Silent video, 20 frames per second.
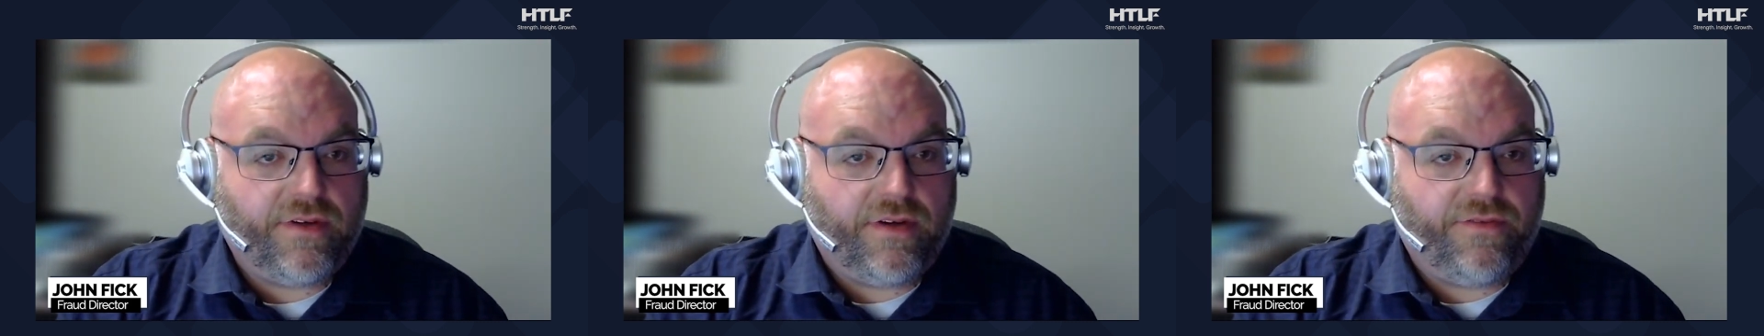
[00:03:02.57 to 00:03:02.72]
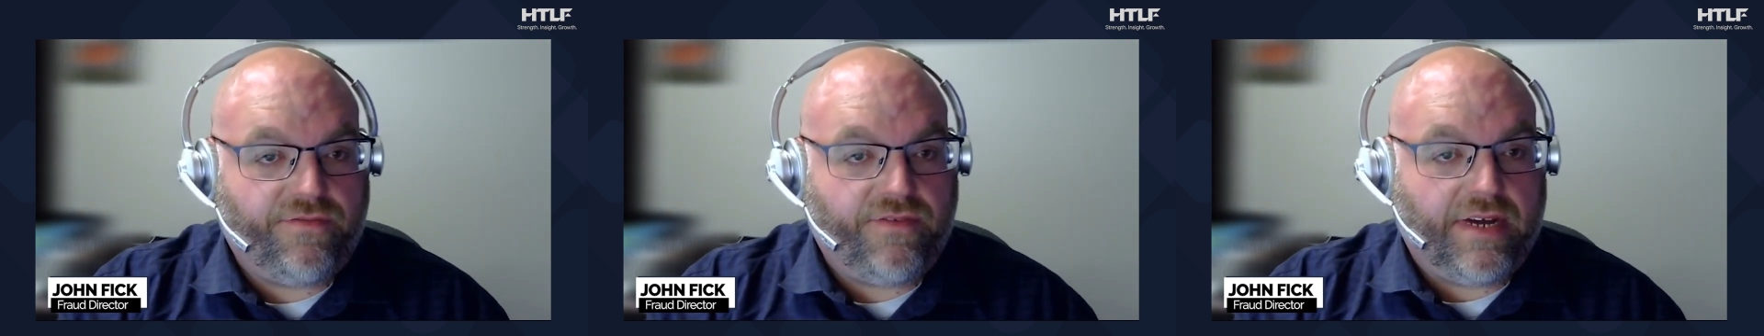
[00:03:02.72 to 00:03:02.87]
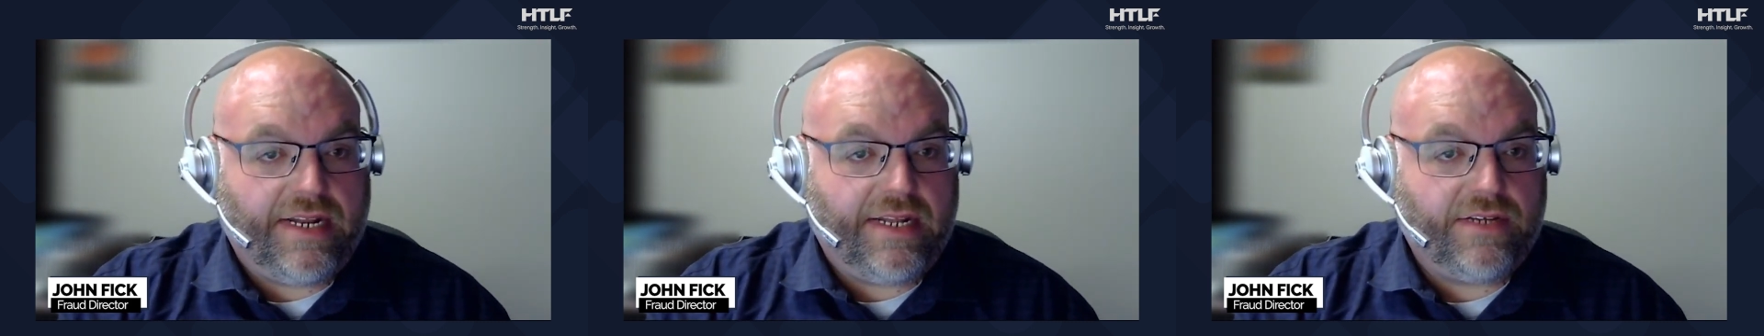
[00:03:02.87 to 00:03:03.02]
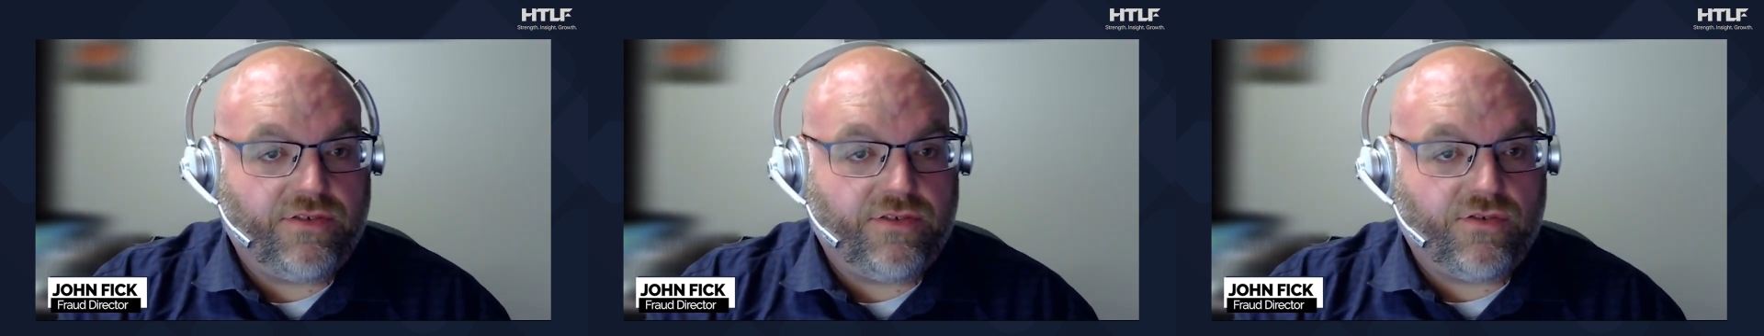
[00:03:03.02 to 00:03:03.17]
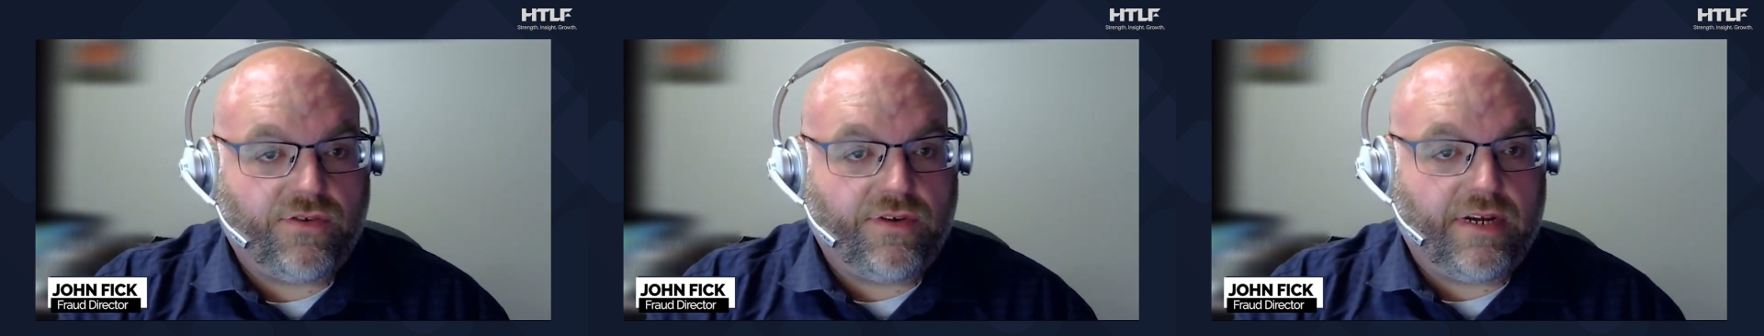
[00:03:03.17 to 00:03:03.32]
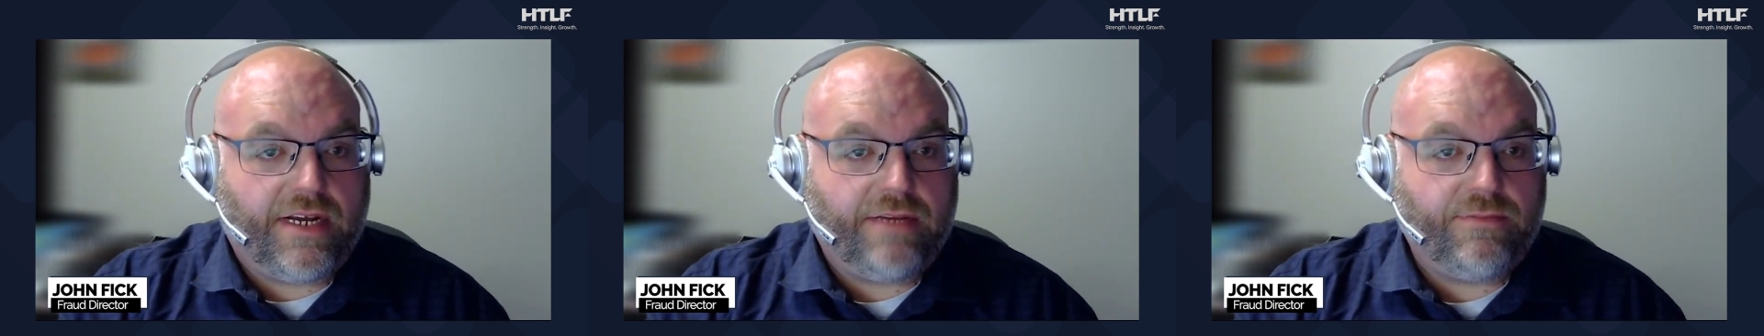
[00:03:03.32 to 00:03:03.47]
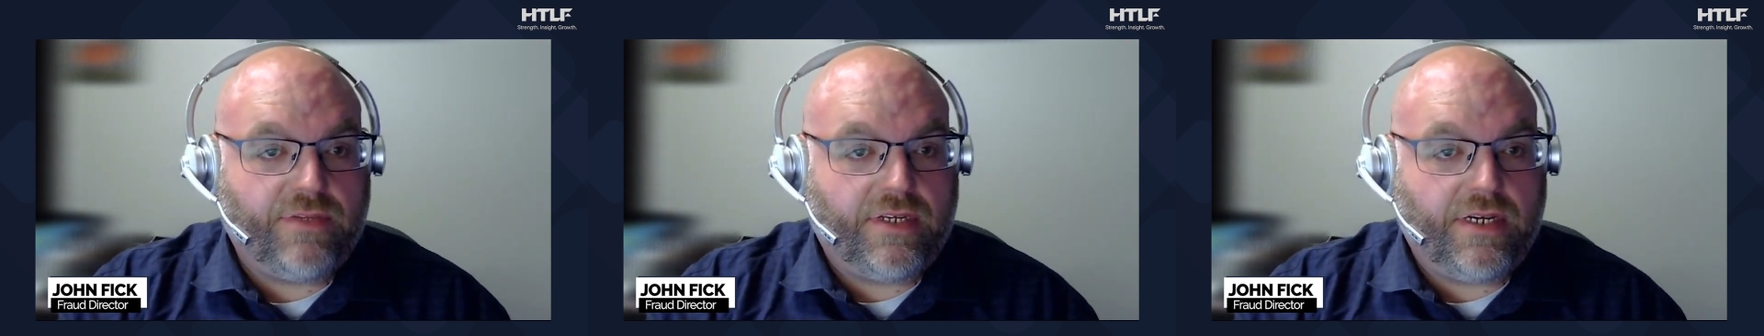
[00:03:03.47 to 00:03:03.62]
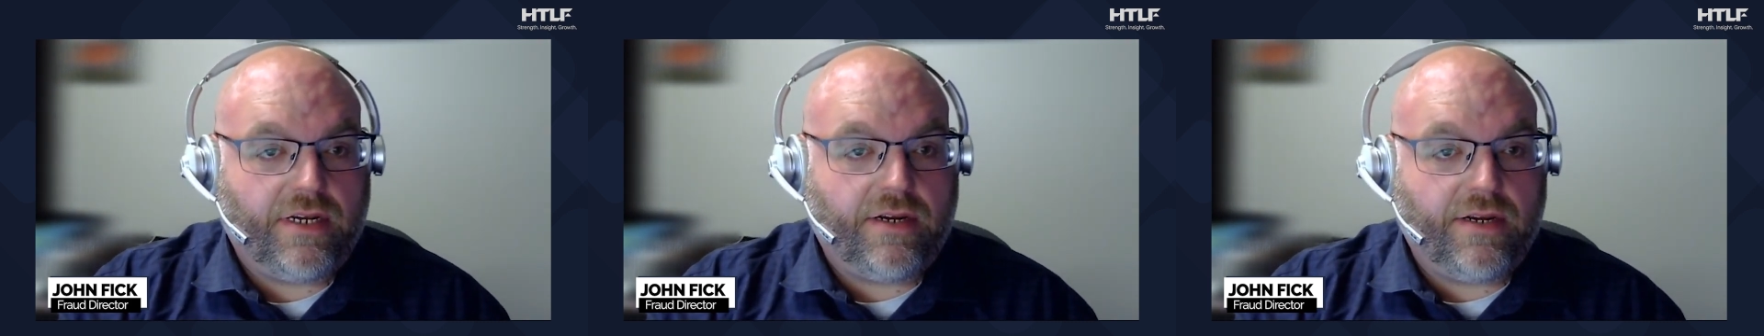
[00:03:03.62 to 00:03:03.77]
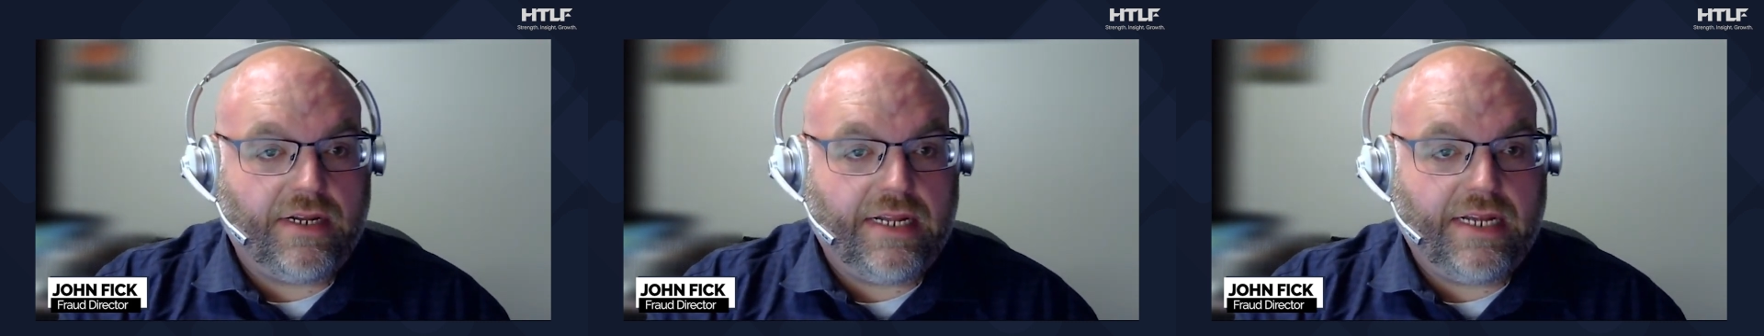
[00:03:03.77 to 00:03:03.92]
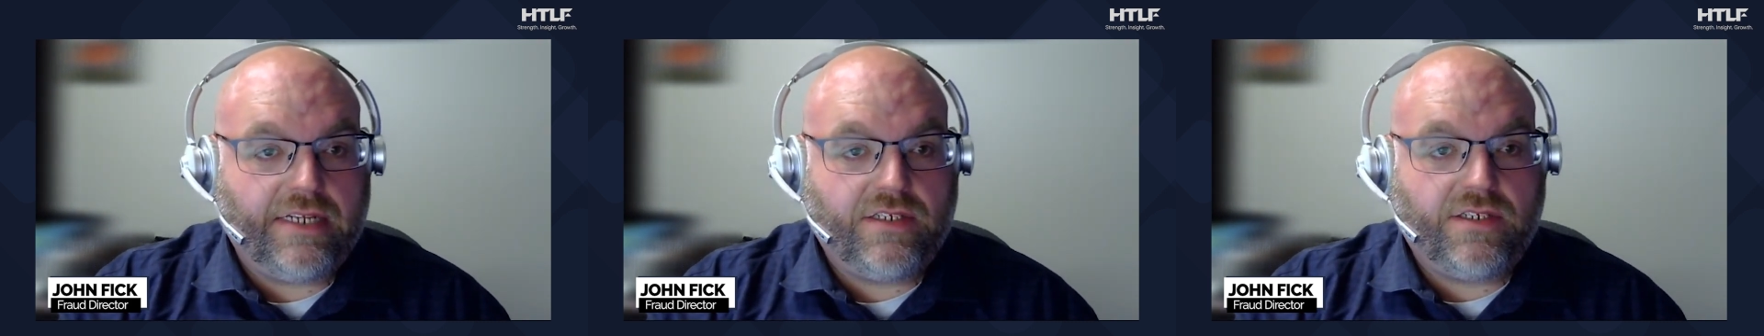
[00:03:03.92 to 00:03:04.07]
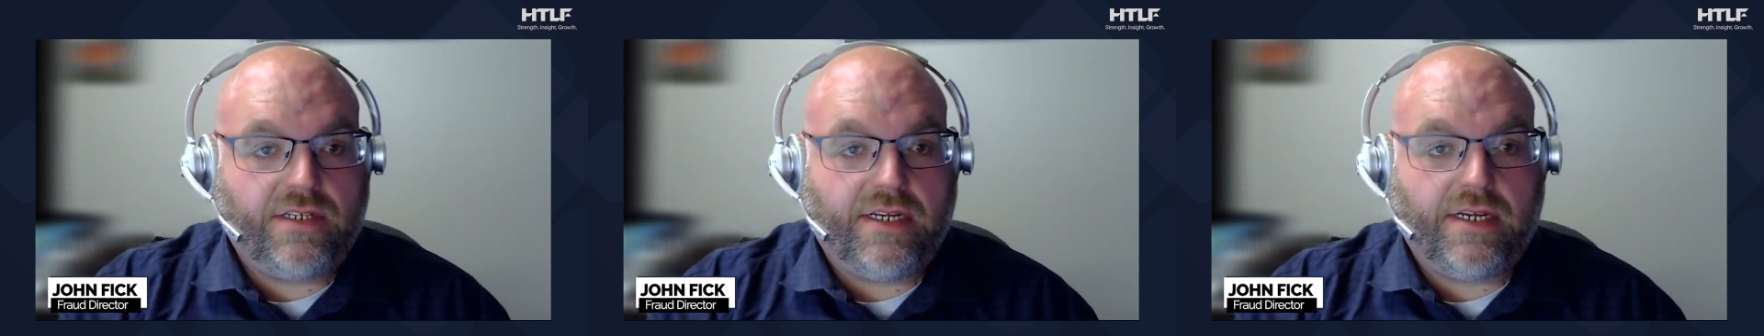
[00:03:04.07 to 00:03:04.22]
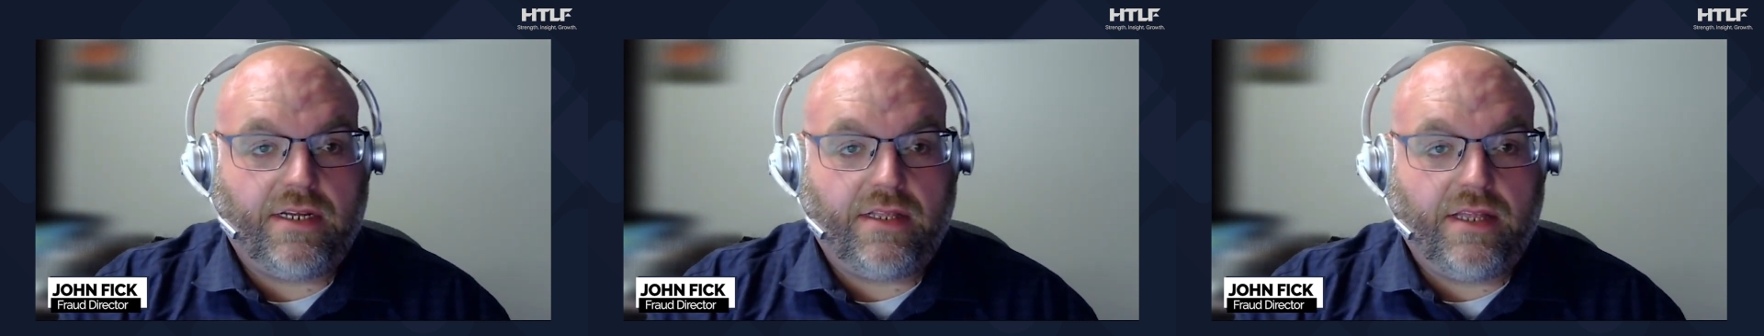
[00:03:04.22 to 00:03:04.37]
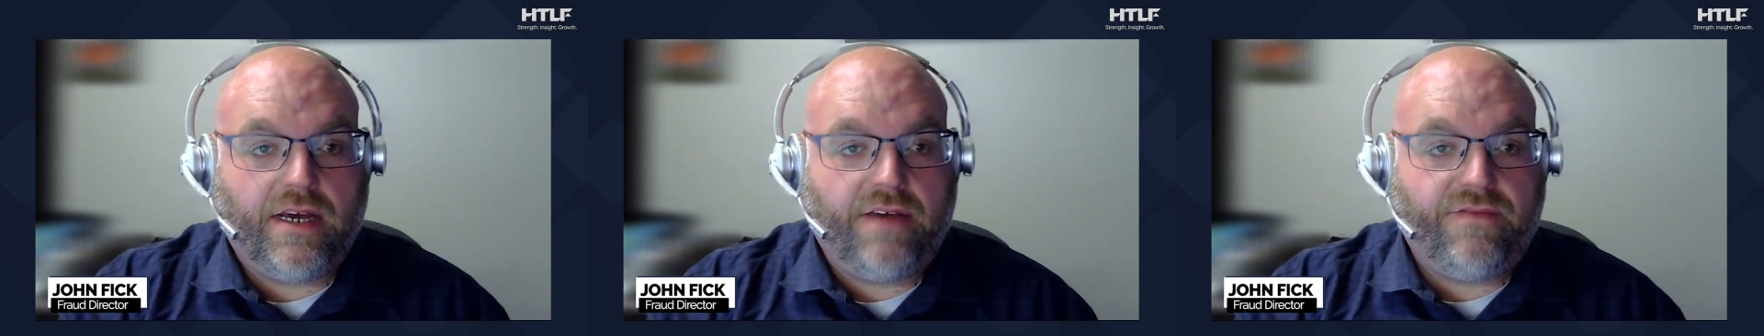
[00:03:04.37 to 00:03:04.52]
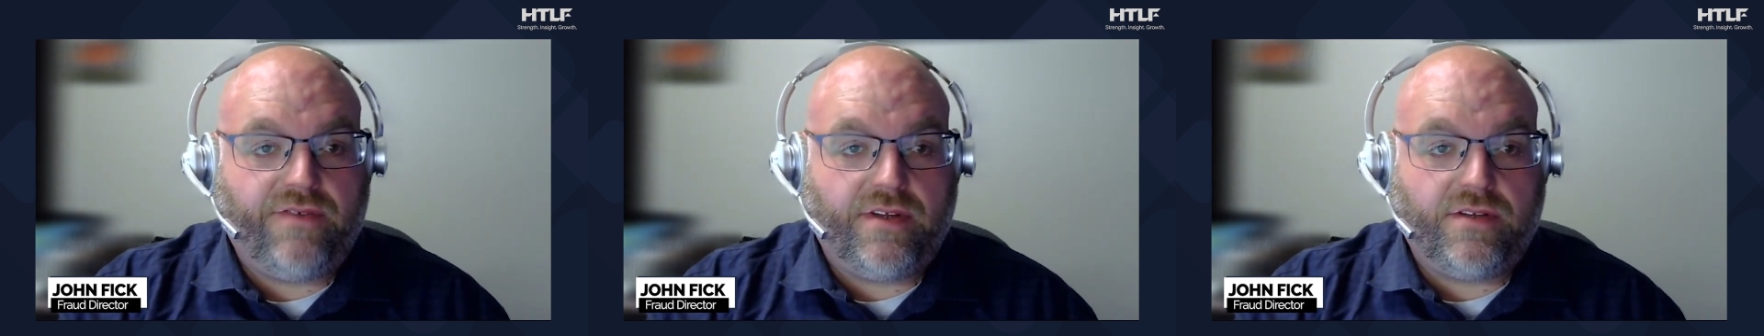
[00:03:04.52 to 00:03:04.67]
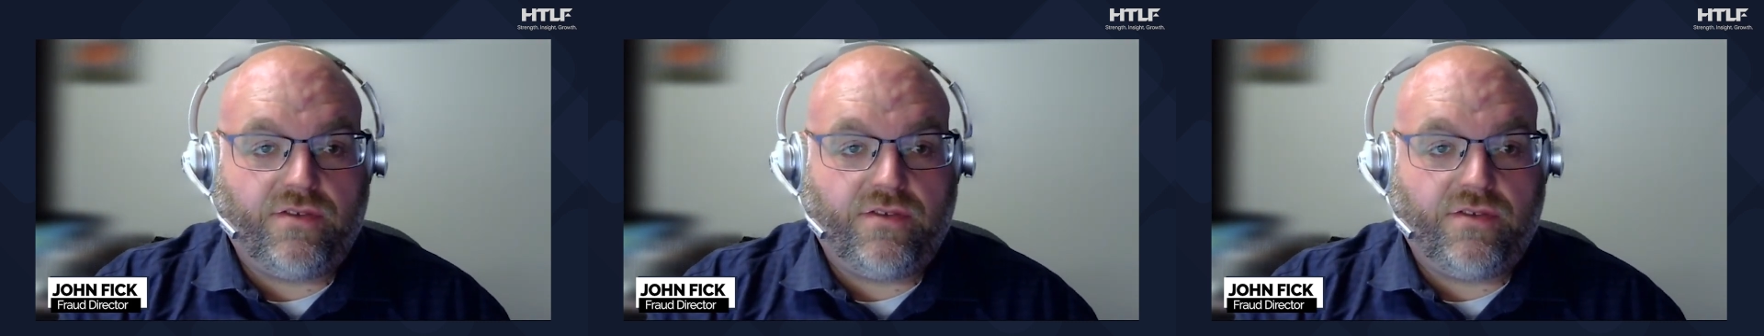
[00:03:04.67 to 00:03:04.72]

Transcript: of financial crimes here at HTLF